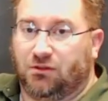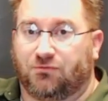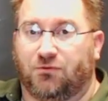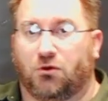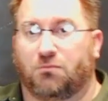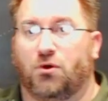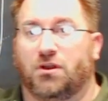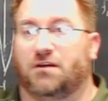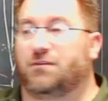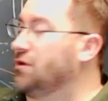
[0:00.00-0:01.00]
your focal
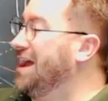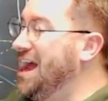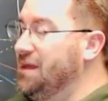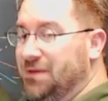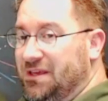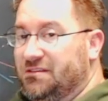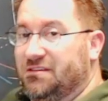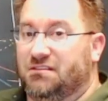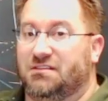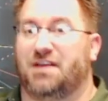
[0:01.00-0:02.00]
point of your
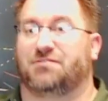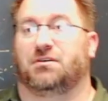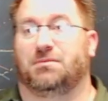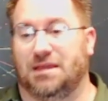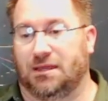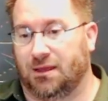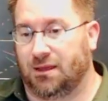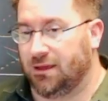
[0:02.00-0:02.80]
eyepiece, this is F sub E.